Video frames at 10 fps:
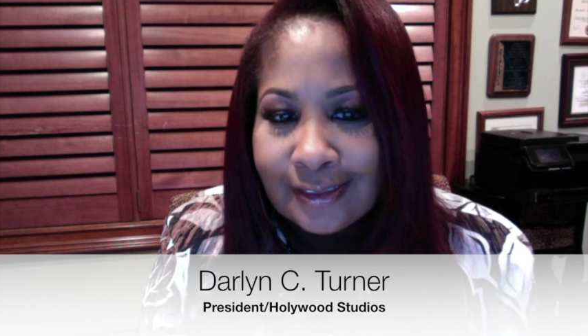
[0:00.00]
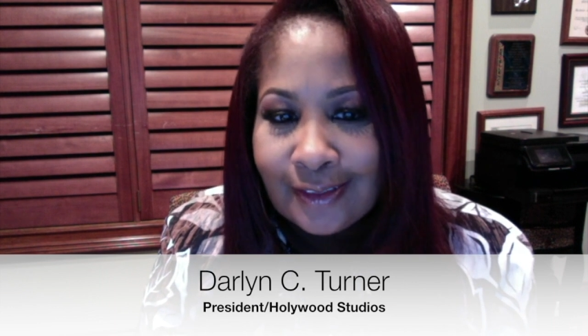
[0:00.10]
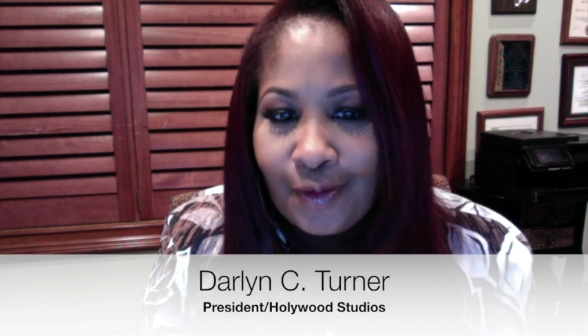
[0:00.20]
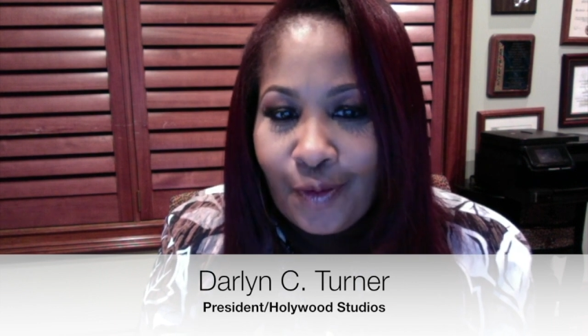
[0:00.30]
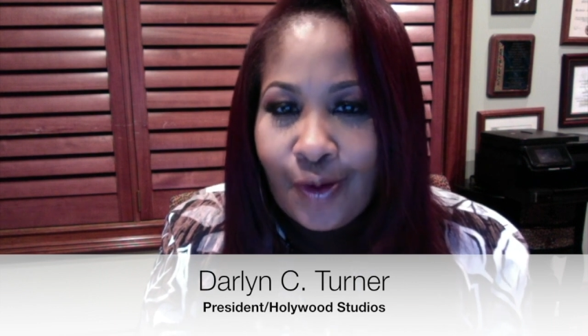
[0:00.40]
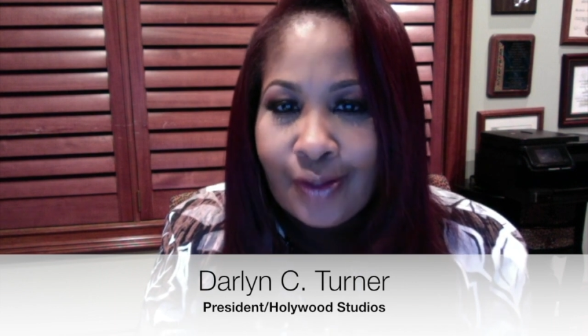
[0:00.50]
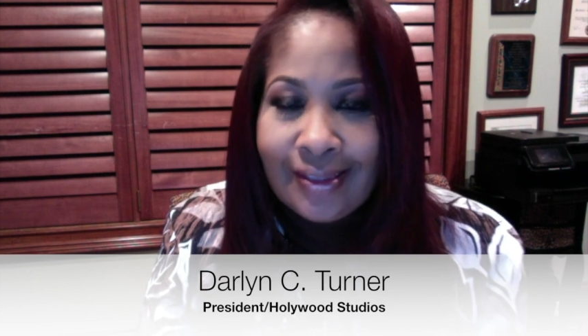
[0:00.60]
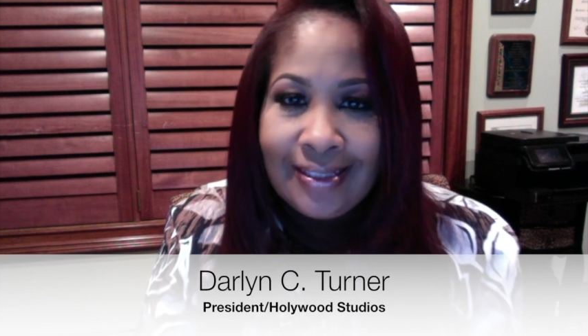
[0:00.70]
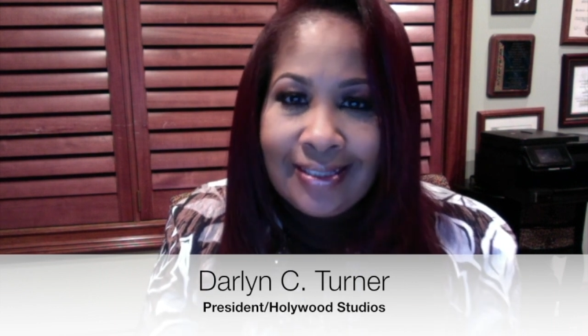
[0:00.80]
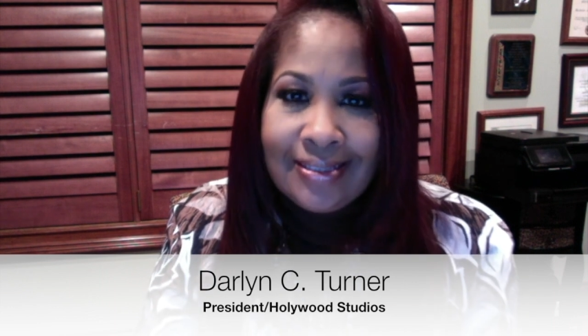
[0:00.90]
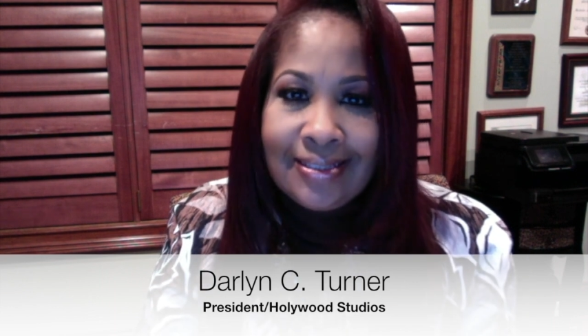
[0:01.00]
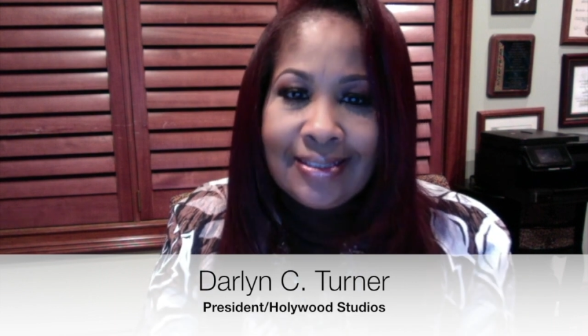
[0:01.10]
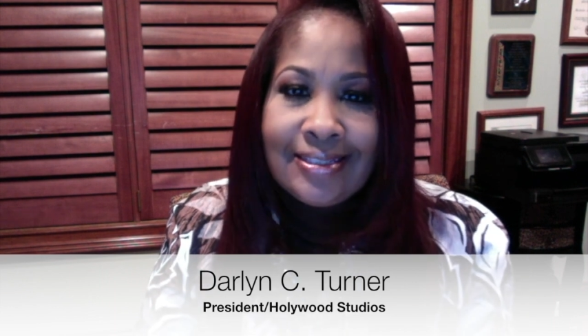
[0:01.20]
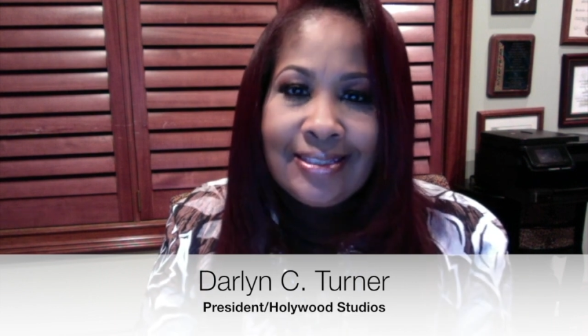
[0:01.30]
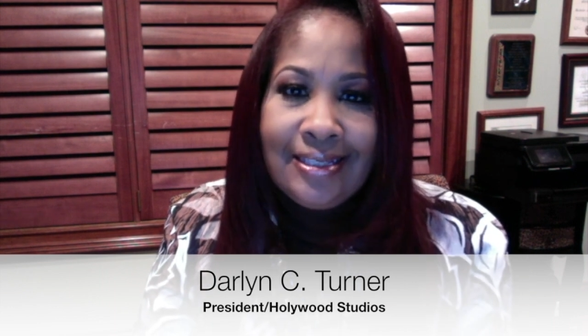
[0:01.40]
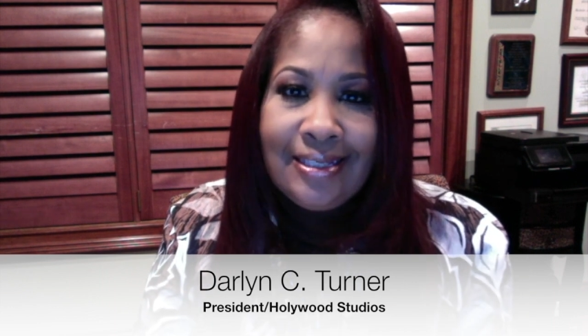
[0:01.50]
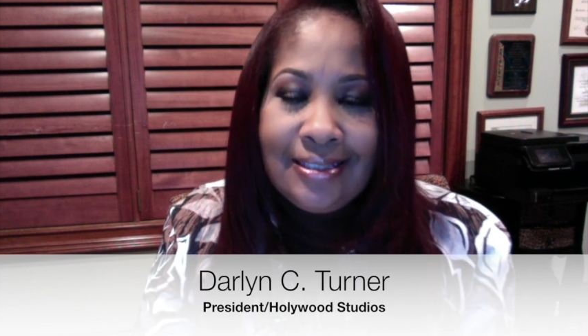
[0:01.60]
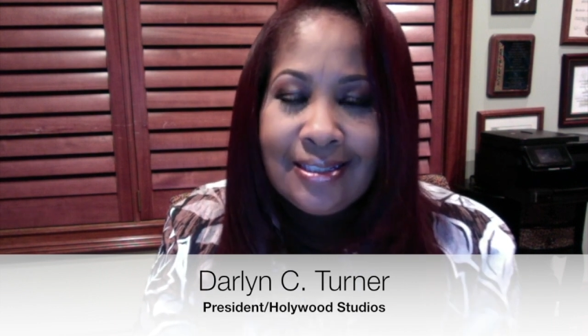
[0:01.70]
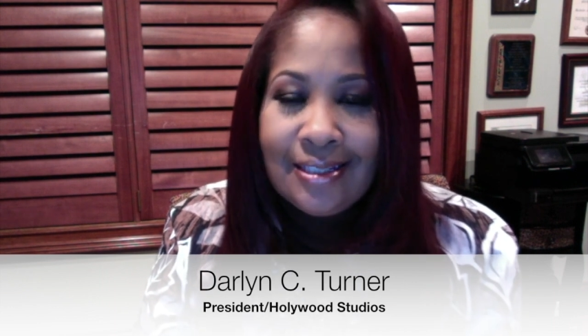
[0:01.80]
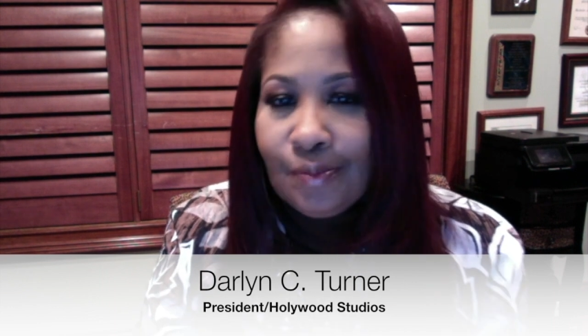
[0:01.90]
on the
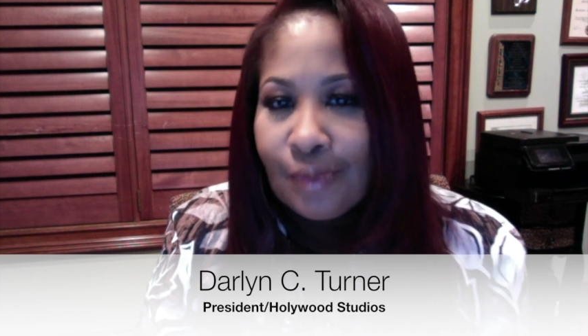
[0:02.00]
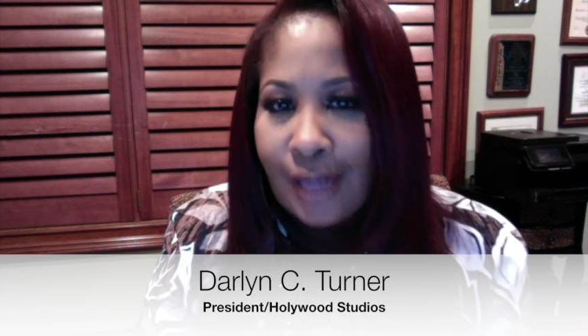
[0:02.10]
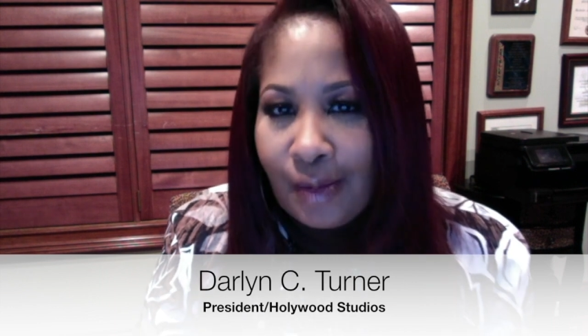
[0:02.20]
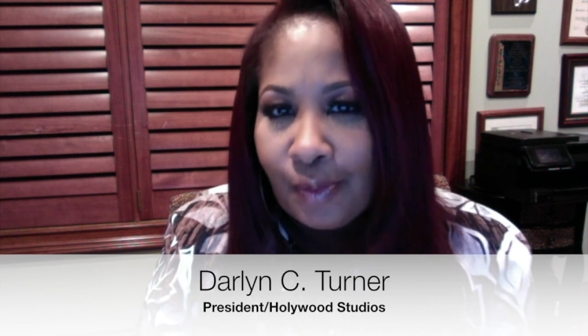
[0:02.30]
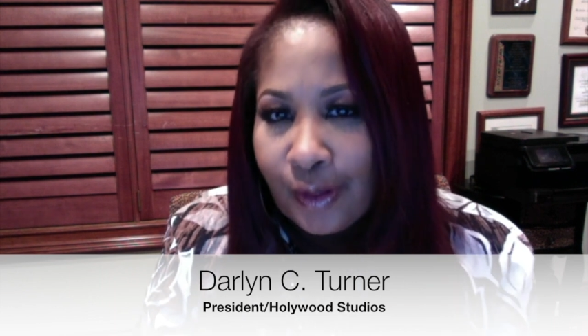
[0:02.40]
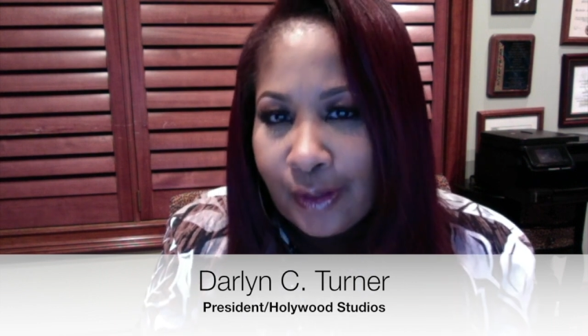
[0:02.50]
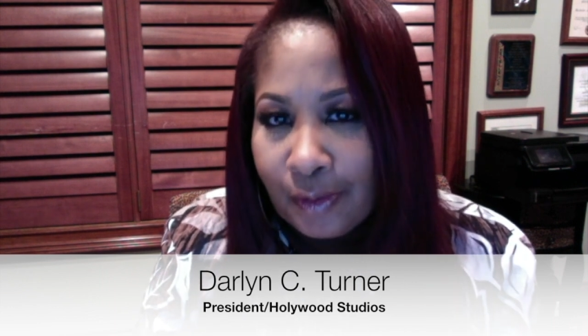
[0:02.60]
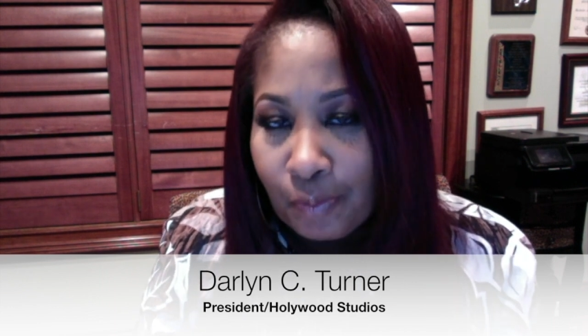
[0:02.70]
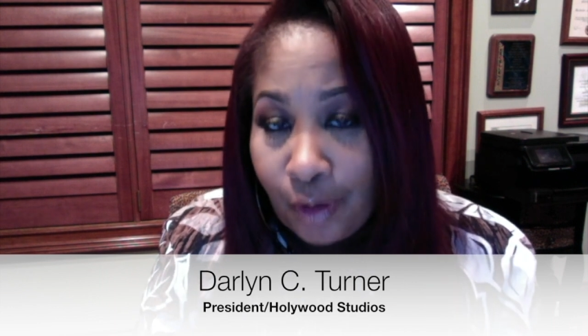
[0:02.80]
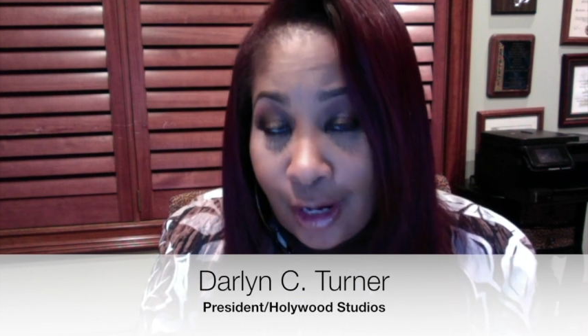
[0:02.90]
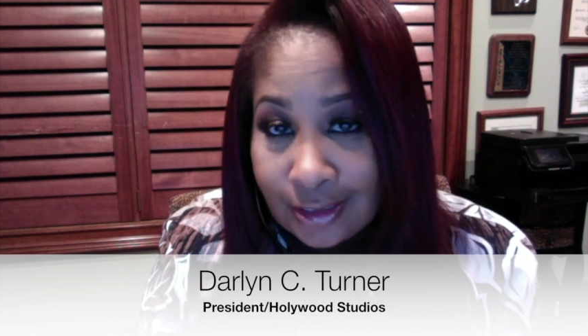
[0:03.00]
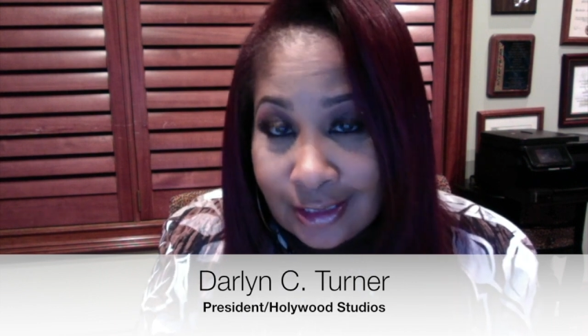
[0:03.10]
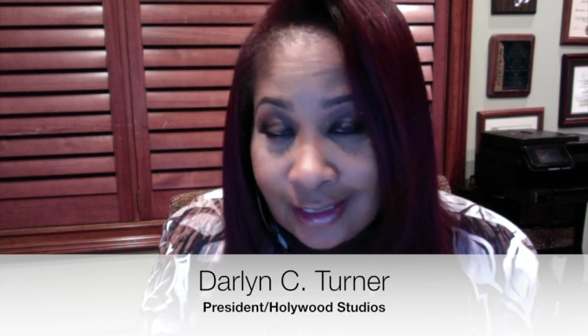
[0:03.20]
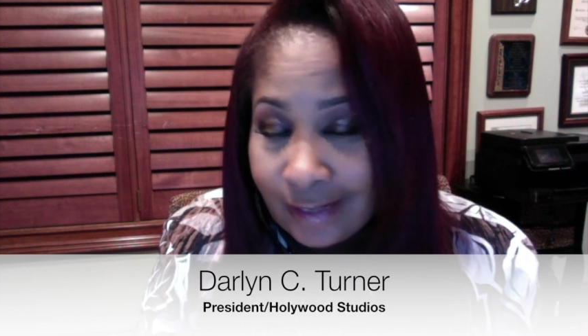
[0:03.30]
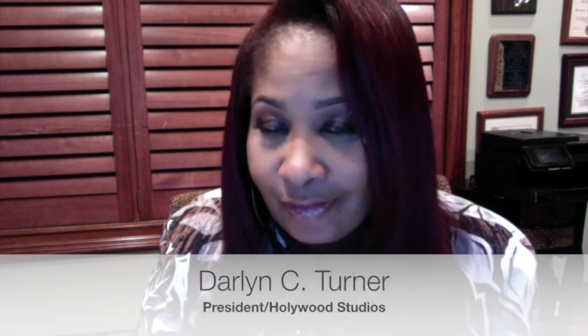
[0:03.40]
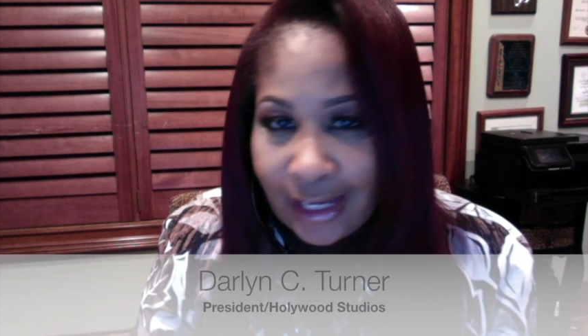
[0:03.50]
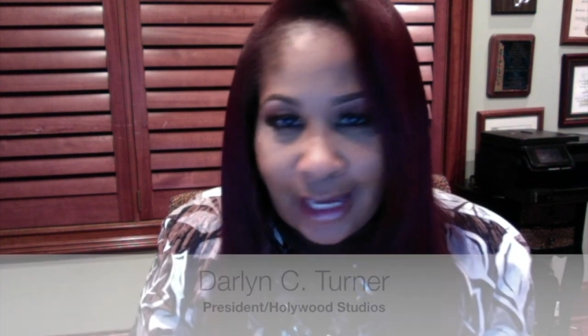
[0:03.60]
CETM Library Project and thank